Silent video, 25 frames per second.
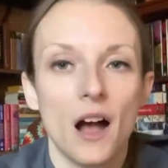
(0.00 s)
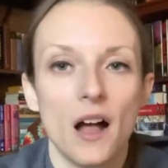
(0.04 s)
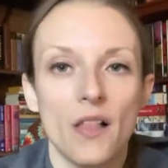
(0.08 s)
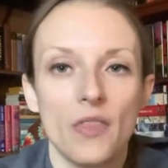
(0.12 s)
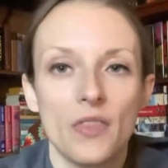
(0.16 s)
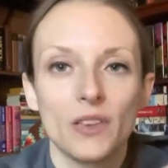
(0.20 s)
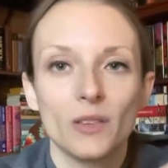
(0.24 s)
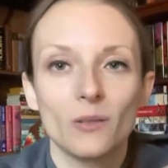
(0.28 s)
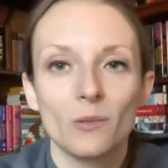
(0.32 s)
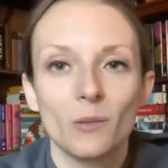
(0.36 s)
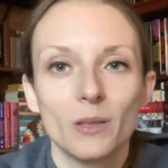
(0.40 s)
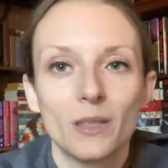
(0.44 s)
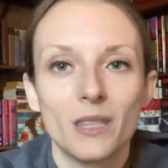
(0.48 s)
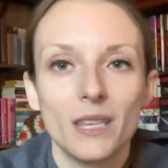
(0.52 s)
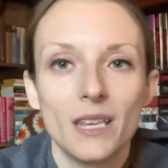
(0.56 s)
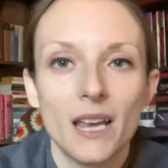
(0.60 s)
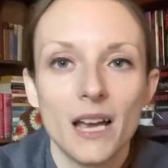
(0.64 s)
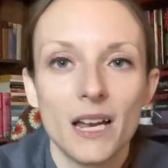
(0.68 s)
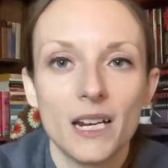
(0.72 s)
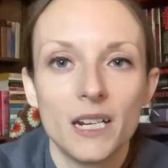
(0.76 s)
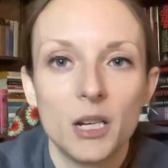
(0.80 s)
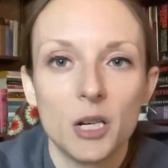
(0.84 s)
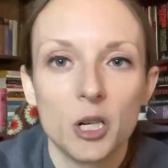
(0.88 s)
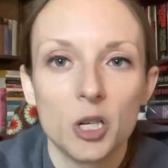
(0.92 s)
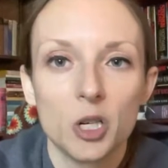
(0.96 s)
This was the
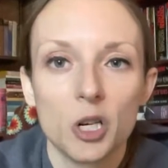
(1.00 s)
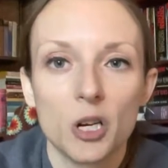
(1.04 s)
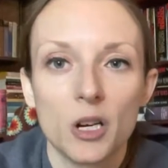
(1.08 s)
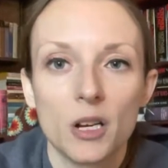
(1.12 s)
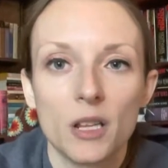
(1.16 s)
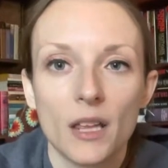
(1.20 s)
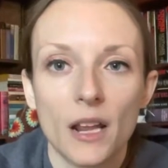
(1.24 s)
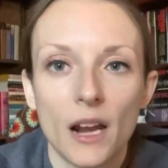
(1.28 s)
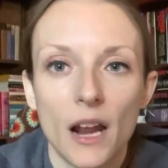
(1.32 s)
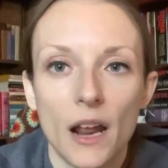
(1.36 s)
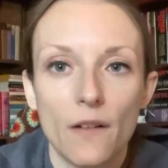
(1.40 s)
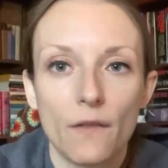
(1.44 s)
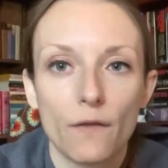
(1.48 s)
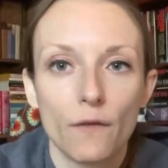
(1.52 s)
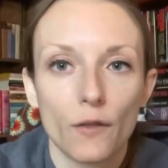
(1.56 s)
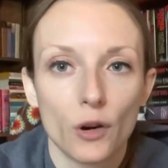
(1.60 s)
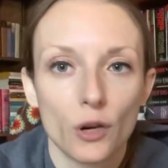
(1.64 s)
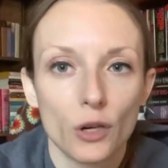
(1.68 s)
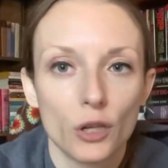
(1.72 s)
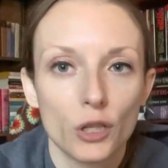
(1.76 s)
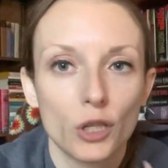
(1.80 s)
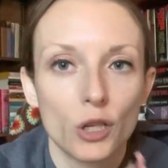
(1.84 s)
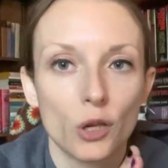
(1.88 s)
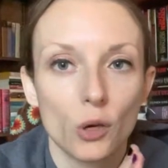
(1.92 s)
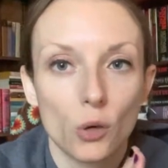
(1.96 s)
edition that I
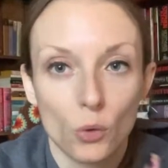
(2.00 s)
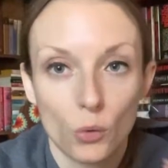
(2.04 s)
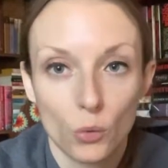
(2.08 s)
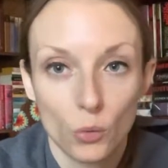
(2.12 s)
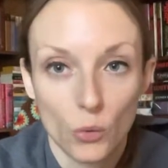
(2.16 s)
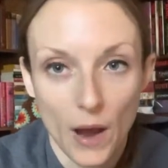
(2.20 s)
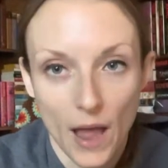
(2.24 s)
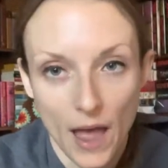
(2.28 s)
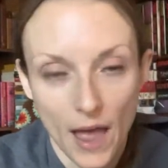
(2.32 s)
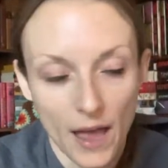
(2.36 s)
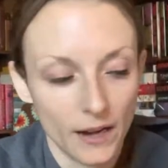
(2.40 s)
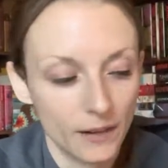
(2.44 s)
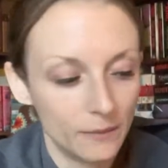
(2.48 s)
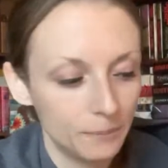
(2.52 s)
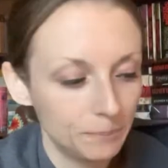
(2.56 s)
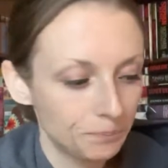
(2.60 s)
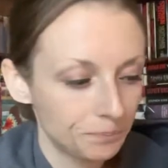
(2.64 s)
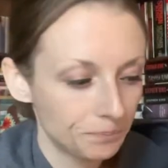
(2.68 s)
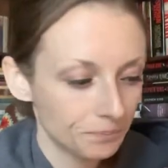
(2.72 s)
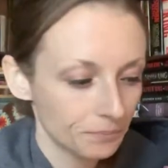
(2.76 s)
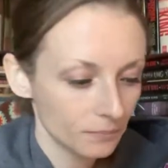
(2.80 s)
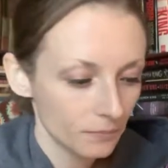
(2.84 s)
first read,